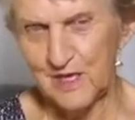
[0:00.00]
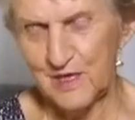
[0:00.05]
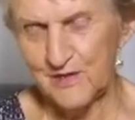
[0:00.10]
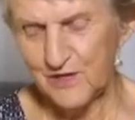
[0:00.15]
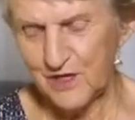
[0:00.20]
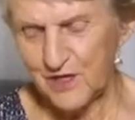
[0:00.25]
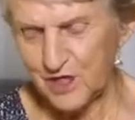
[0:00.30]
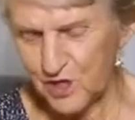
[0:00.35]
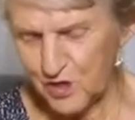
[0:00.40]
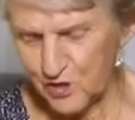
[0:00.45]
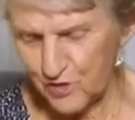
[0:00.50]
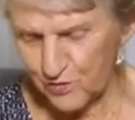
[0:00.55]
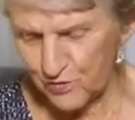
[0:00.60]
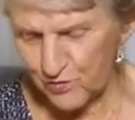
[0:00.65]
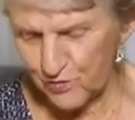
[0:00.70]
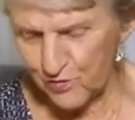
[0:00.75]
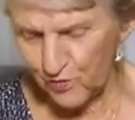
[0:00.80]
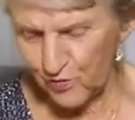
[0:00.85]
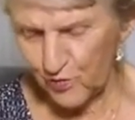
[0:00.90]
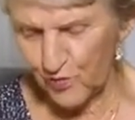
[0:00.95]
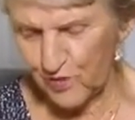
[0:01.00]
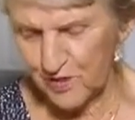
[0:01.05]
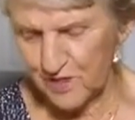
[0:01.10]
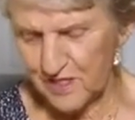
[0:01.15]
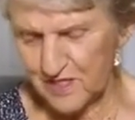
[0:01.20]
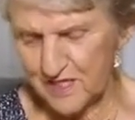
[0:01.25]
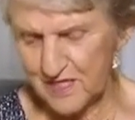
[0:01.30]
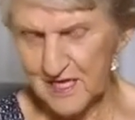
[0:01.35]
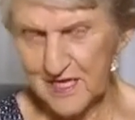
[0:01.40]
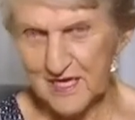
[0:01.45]
There's new
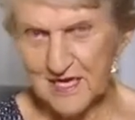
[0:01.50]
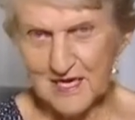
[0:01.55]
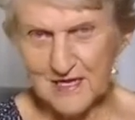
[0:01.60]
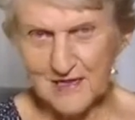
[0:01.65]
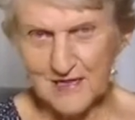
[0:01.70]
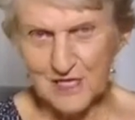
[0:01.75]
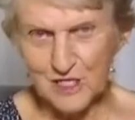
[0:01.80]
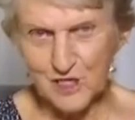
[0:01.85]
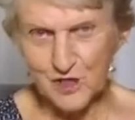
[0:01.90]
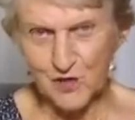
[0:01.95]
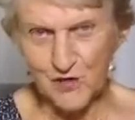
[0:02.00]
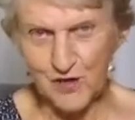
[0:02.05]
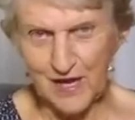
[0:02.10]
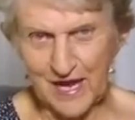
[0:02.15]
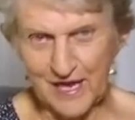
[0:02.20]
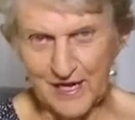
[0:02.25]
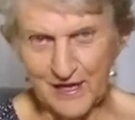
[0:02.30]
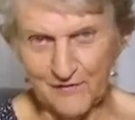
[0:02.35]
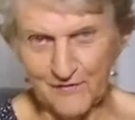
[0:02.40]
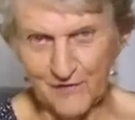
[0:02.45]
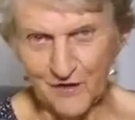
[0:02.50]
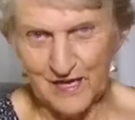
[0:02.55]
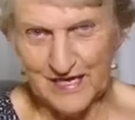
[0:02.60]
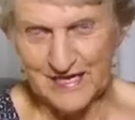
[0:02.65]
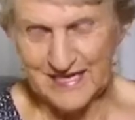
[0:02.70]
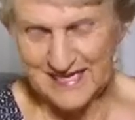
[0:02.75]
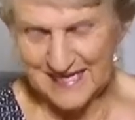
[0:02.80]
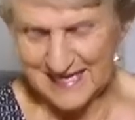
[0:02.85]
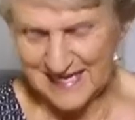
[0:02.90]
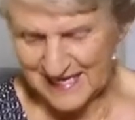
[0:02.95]
thoughts, there's creative
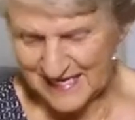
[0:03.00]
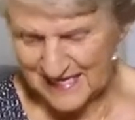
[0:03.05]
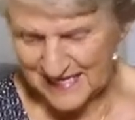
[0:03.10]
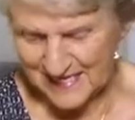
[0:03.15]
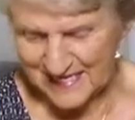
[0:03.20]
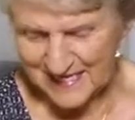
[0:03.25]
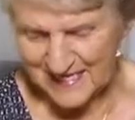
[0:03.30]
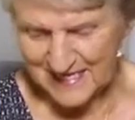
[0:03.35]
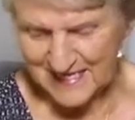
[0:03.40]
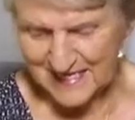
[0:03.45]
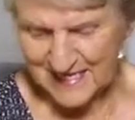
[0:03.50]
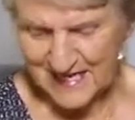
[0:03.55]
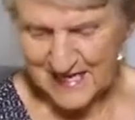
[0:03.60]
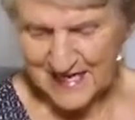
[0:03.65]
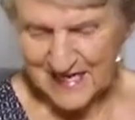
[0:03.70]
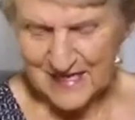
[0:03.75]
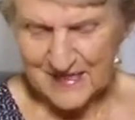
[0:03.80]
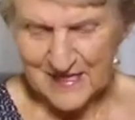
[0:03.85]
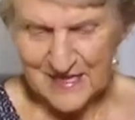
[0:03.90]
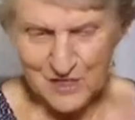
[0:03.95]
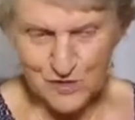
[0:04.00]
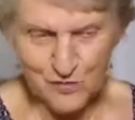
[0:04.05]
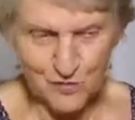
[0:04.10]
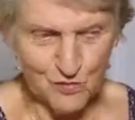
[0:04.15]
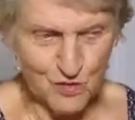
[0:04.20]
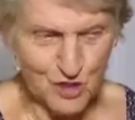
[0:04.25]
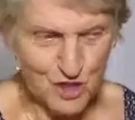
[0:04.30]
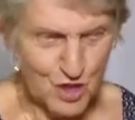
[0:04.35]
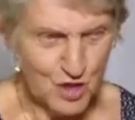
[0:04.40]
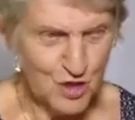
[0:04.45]
ideas, there's
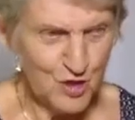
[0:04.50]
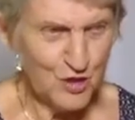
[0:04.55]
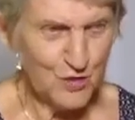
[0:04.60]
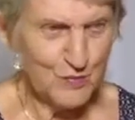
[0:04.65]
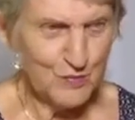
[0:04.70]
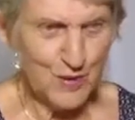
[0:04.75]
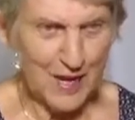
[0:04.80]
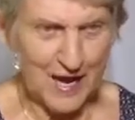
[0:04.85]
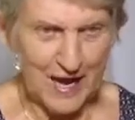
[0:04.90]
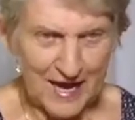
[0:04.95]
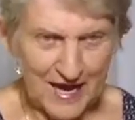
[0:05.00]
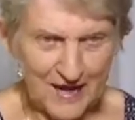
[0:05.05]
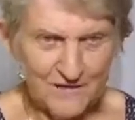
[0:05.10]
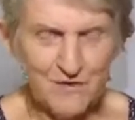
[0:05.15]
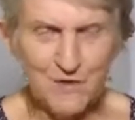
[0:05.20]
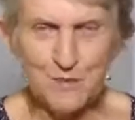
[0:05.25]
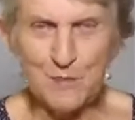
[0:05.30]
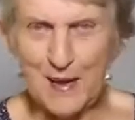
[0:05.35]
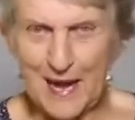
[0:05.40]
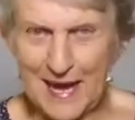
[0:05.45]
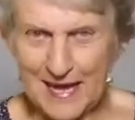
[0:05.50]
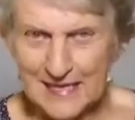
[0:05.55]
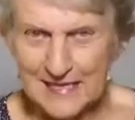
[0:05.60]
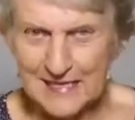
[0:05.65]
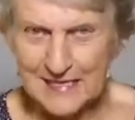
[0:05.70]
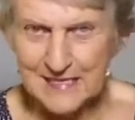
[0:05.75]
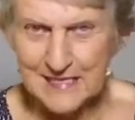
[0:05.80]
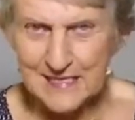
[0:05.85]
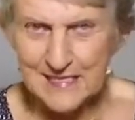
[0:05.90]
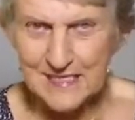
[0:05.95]
alternate behaviour
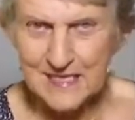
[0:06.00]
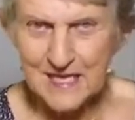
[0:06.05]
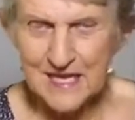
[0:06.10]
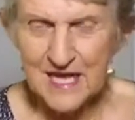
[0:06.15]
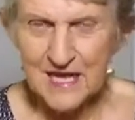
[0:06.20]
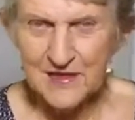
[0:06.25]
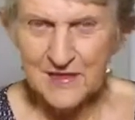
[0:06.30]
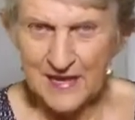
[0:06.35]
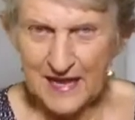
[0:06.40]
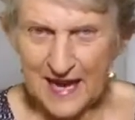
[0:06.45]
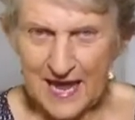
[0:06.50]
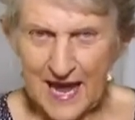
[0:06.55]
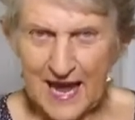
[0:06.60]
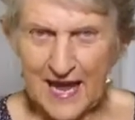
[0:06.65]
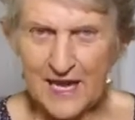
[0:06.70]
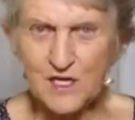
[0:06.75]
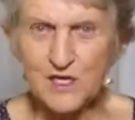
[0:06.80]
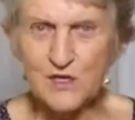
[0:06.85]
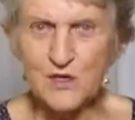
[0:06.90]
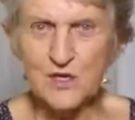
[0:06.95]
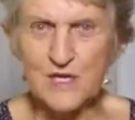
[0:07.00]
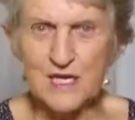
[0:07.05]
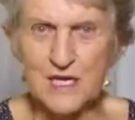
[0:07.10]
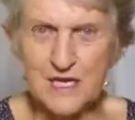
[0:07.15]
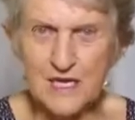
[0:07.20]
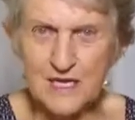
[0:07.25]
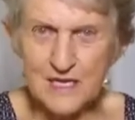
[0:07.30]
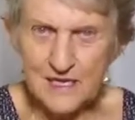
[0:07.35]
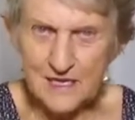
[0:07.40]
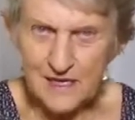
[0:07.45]
patterns that are
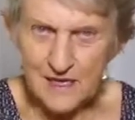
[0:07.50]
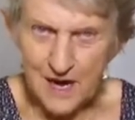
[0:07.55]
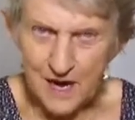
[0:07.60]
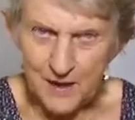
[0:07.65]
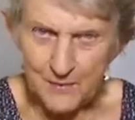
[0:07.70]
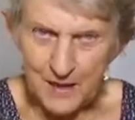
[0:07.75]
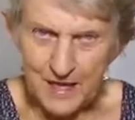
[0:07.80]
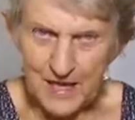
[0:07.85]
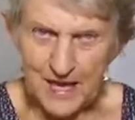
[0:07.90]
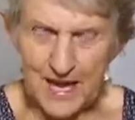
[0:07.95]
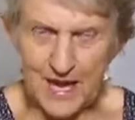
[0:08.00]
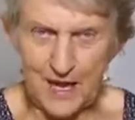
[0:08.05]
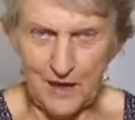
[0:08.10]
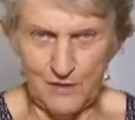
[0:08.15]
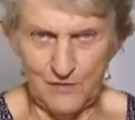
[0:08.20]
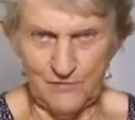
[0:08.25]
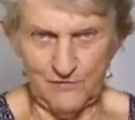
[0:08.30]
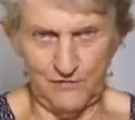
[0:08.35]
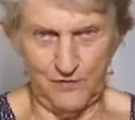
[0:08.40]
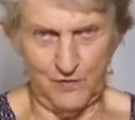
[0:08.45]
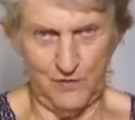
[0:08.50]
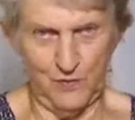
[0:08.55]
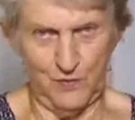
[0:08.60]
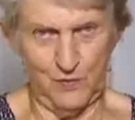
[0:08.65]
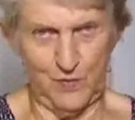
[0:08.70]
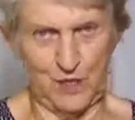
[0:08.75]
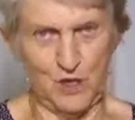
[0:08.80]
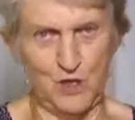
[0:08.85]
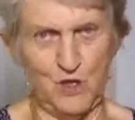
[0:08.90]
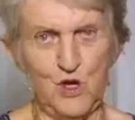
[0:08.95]
actually coming out of you.
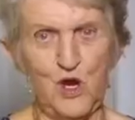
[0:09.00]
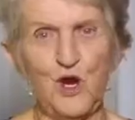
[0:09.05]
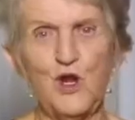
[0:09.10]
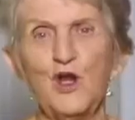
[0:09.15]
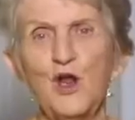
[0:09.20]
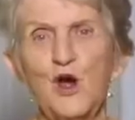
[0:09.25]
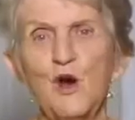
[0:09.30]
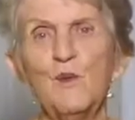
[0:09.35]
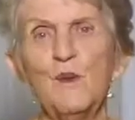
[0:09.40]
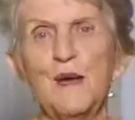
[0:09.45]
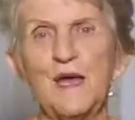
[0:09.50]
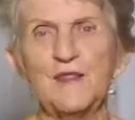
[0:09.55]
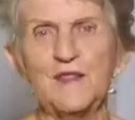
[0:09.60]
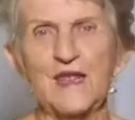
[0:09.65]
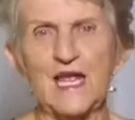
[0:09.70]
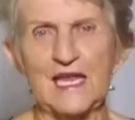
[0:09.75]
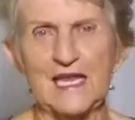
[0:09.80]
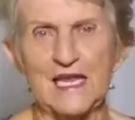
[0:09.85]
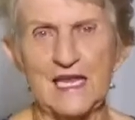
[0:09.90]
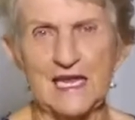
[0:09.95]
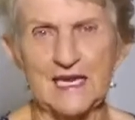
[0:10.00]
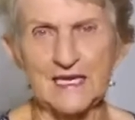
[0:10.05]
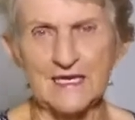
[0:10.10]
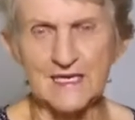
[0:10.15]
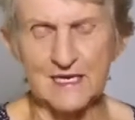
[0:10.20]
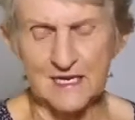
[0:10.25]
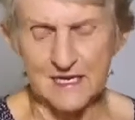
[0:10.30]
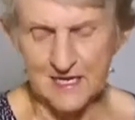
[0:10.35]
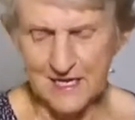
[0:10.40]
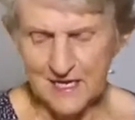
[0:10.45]
But you don't know about that yet,
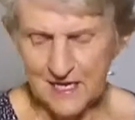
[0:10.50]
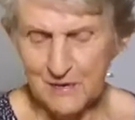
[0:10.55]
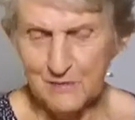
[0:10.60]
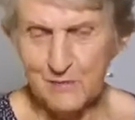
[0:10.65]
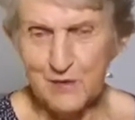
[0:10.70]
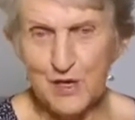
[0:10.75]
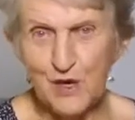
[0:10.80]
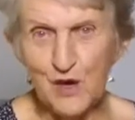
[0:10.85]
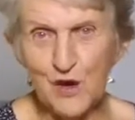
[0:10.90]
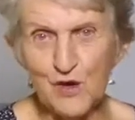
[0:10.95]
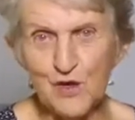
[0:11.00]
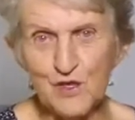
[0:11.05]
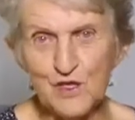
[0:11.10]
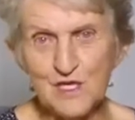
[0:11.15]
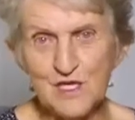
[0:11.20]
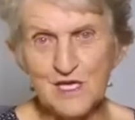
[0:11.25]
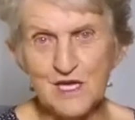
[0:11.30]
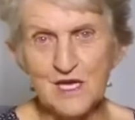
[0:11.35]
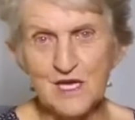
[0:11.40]
because